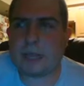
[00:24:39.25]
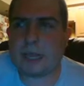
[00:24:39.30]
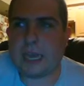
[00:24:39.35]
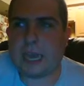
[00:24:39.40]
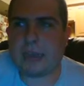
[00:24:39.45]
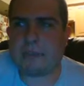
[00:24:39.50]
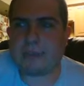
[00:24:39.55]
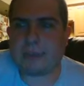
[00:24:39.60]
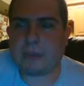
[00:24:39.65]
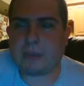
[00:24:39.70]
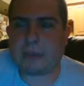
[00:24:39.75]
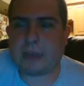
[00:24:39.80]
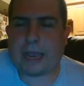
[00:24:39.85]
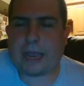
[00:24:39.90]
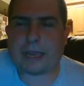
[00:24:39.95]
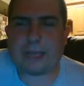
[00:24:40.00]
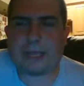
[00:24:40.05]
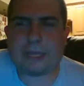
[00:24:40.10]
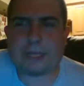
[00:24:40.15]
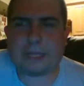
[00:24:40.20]
Having the
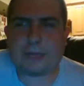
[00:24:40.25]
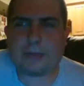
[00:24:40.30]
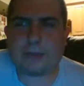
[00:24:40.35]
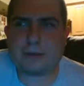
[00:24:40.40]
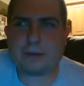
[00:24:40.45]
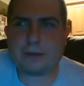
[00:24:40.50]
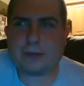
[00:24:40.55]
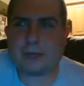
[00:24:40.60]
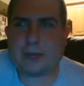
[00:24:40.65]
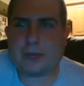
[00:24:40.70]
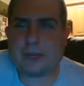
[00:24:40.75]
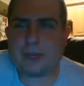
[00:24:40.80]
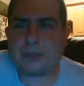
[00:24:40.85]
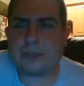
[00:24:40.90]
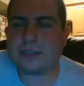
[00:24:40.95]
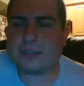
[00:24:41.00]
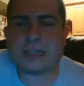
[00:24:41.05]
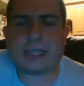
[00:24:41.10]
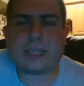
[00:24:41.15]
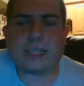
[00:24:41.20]
raccoon and
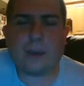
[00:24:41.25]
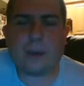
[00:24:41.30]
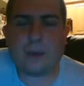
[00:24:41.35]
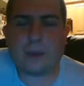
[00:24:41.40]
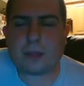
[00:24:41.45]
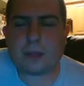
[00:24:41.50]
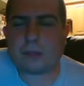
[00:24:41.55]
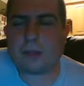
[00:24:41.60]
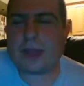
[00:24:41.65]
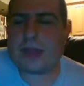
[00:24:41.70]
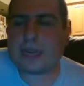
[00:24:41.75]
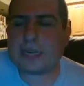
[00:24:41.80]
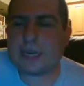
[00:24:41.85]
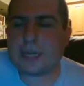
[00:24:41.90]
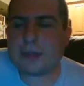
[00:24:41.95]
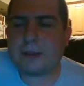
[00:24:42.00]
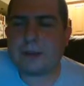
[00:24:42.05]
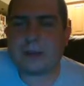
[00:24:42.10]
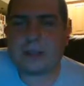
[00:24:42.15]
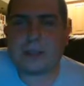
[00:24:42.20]
just like the whole the
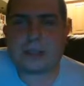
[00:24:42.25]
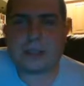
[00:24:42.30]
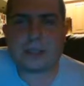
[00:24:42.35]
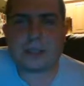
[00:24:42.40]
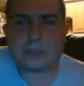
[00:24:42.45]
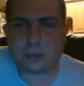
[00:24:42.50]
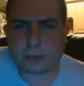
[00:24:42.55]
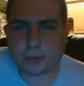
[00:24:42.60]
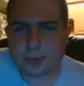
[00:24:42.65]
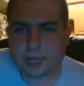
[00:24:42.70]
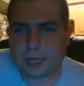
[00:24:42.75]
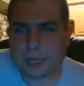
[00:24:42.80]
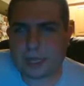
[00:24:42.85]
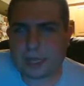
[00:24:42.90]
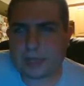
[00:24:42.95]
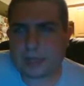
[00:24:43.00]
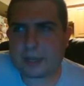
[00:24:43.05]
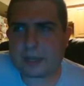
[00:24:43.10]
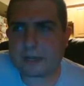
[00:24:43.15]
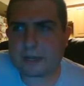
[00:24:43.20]
raccoon and the tree
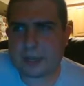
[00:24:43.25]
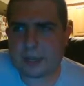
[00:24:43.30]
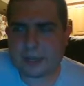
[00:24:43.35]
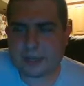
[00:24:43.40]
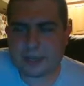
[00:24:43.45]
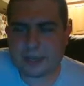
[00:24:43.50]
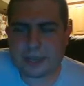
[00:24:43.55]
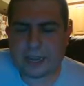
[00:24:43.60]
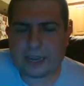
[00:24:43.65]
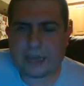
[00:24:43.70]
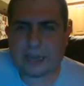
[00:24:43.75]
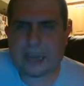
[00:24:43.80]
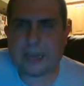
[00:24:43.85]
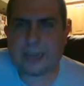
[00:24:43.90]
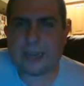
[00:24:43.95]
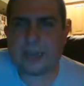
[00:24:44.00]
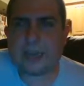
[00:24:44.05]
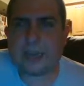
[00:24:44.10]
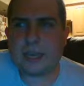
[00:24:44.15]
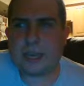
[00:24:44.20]
and the green
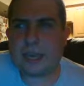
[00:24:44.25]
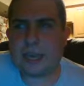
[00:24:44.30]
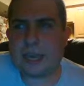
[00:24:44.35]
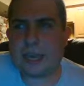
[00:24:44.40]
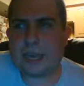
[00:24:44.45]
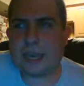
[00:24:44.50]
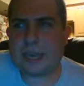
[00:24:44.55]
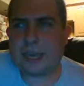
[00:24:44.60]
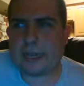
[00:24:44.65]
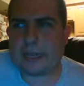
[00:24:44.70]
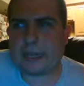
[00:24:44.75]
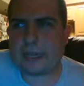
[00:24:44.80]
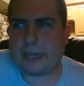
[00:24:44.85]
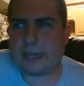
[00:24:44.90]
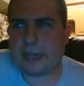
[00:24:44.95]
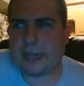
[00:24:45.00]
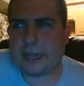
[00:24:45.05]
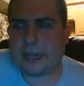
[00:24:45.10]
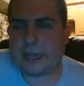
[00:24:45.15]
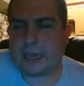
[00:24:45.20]
lady and
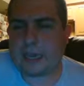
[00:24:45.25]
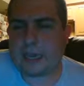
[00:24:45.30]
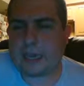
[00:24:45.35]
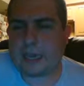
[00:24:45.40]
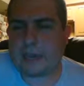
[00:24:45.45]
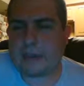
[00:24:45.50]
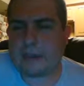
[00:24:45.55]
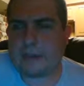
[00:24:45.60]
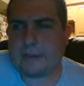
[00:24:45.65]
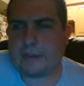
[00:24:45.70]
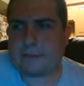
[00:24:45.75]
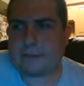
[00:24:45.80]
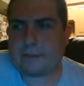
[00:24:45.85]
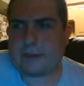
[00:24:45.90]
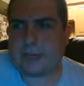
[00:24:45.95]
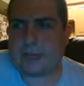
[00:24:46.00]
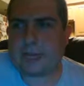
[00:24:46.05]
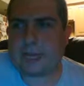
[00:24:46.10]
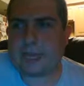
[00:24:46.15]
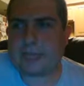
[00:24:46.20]
the uh,
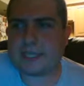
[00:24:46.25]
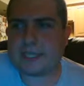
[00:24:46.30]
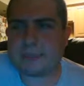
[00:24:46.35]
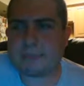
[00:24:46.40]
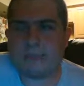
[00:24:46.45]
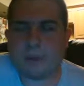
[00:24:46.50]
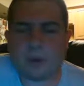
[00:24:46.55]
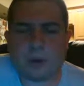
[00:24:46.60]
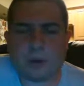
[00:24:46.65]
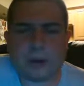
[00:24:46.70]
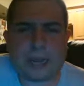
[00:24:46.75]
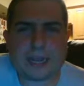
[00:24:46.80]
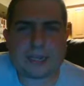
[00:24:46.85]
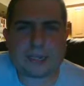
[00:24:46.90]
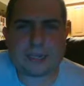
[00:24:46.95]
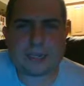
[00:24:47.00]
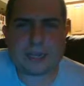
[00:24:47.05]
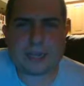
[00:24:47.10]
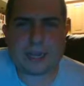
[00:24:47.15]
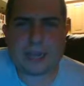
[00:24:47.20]
Fantastic Four
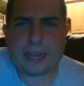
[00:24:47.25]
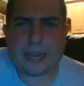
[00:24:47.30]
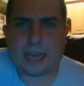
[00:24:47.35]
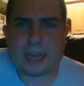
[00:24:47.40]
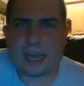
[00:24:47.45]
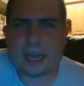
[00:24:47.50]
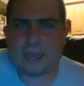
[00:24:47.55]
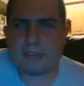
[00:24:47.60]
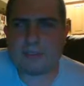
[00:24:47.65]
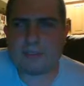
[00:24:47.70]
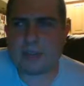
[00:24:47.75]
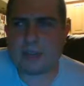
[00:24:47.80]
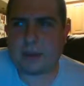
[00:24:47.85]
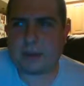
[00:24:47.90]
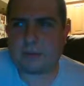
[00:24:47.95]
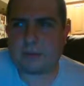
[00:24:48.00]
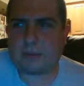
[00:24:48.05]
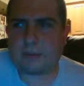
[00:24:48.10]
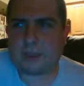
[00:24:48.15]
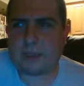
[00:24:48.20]
esque guy, even though
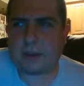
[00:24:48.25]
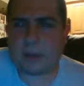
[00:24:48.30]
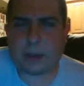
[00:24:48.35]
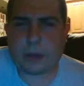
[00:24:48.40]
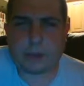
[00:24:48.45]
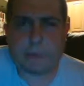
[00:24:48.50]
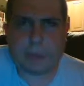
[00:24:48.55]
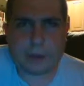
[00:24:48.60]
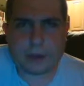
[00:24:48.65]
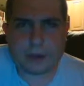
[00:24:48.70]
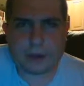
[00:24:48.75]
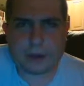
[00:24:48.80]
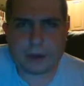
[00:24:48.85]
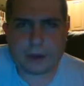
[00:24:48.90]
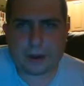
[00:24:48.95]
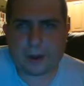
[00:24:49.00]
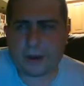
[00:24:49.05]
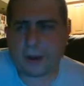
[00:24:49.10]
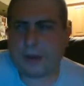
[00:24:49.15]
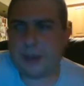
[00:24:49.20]
he was done way
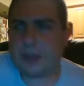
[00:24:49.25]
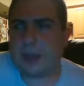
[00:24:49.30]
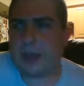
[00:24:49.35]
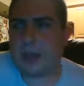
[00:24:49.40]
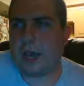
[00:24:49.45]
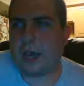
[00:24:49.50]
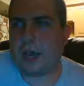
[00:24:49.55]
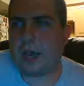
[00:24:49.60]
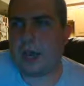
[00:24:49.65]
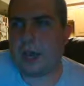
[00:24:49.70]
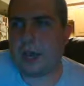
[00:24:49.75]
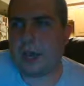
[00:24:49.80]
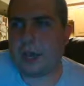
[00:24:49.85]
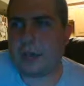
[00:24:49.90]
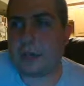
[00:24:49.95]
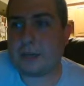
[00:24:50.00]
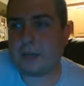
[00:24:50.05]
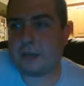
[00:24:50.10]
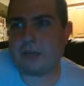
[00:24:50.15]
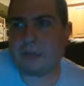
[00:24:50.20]
better uh,
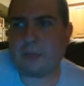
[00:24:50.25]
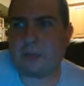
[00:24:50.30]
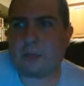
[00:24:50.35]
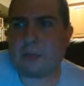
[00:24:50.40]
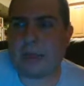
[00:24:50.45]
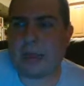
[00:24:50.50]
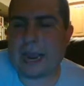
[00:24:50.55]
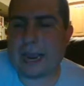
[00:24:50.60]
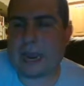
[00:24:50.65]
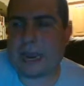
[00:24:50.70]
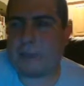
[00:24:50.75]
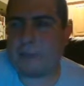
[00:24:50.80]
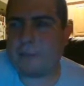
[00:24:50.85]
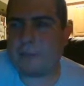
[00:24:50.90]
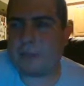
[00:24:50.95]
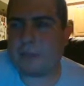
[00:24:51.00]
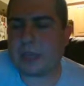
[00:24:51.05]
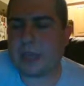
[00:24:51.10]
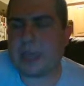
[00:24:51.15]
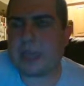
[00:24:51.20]
and Chris Pratt.
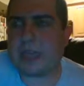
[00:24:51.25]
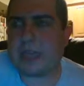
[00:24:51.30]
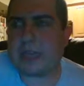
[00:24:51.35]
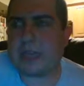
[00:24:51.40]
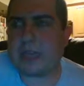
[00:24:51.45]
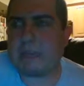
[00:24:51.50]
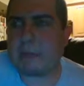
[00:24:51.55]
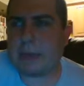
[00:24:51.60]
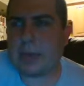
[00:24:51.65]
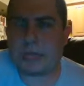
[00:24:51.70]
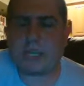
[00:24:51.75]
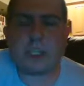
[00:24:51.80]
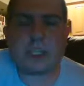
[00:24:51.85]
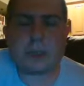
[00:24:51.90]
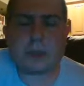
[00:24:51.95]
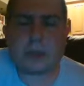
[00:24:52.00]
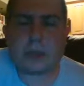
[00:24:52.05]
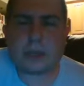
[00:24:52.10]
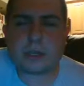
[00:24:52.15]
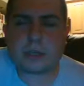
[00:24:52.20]
And they made
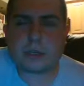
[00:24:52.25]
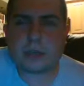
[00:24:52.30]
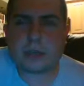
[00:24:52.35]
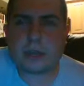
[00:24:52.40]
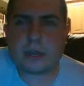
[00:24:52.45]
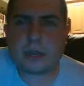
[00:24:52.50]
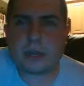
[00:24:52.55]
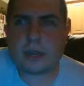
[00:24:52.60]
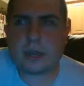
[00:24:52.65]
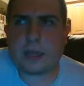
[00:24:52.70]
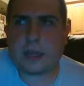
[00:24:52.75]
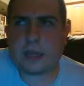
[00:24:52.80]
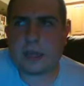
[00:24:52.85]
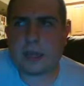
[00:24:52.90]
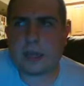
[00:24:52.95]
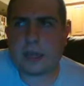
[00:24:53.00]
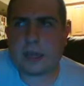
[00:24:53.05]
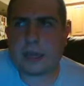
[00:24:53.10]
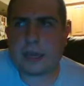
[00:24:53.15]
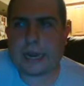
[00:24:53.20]
sure to include an,
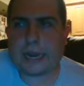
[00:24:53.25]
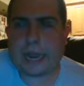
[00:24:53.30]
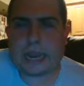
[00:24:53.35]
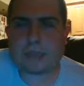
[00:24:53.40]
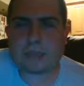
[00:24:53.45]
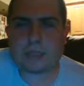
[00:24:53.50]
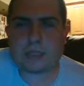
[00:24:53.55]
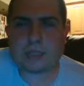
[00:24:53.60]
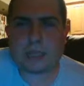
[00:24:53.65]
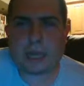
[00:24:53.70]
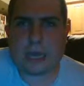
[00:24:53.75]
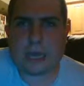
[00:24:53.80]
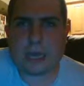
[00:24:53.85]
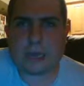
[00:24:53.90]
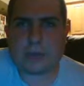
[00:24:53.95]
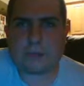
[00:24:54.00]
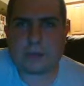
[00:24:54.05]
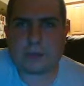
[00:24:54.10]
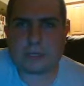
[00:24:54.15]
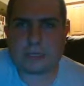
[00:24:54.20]
uh, an ab shot
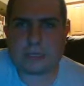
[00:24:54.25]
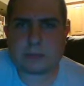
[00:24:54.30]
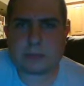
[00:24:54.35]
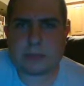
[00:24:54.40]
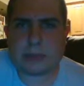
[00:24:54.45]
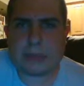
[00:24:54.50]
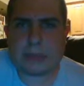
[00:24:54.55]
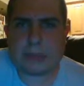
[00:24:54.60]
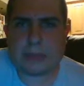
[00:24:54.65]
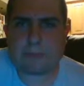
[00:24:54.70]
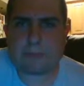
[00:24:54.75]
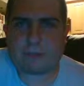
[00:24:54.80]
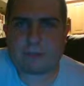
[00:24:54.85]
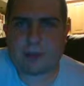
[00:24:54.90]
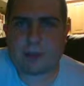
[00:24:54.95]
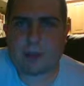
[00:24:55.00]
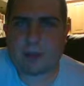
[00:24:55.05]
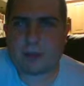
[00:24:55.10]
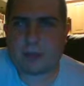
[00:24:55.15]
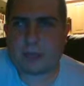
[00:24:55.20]
of Chris Pratt for
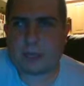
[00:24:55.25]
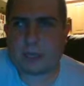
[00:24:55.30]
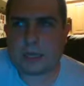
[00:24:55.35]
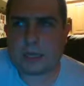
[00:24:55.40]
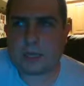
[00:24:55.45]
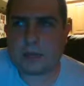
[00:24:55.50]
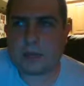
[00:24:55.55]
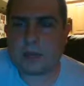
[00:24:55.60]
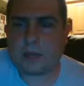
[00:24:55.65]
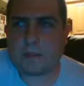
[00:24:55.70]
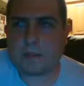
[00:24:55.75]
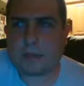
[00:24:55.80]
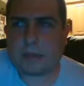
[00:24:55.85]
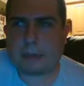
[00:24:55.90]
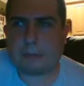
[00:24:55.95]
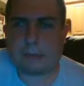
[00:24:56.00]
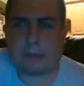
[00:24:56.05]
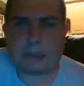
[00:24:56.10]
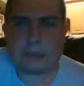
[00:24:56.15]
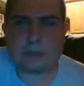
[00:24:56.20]
all the
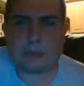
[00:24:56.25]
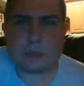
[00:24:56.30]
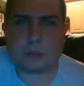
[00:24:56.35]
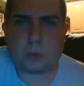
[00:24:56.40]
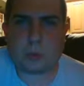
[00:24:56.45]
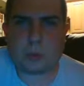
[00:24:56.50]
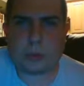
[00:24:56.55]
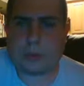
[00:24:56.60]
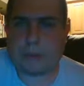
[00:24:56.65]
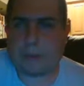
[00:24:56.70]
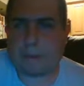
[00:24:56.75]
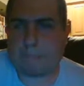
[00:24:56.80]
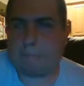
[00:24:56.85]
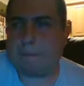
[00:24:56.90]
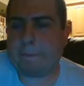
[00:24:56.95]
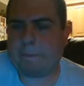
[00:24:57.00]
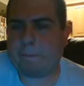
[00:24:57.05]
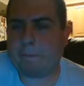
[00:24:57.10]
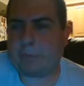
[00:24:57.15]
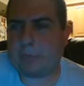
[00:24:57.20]
people that would swoon at him.
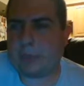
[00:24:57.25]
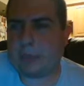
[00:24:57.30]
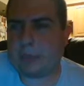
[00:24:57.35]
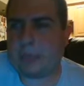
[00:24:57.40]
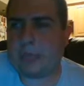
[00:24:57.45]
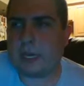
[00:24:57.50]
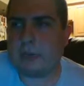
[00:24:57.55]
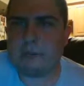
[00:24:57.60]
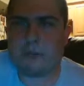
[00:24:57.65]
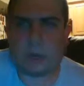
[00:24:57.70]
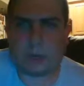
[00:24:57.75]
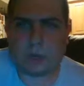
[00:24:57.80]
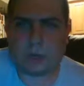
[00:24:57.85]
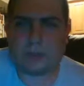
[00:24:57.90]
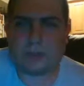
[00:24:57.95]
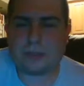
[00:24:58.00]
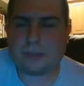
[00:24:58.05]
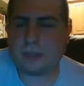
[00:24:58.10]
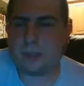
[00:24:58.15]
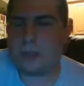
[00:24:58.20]
Uh, of
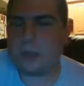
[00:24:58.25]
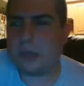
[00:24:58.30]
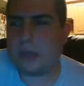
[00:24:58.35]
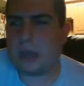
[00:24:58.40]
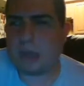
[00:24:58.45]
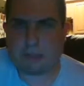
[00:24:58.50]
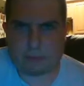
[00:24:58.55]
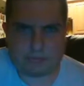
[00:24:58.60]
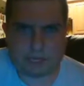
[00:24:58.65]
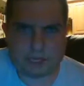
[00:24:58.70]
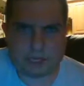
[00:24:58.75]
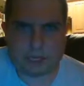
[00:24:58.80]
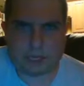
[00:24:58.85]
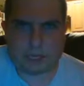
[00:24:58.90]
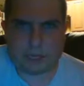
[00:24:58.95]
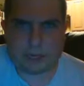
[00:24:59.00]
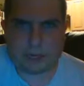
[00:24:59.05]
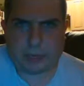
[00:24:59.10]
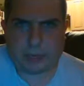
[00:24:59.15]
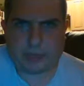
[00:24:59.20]
course, I'm looking at
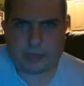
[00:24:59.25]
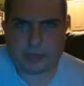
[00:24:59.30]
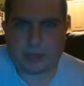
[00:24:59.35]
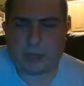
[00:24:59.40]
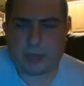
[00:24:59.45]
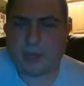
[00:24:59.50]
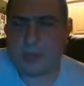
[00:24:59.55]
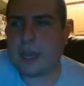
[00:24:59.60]
you, Kayla.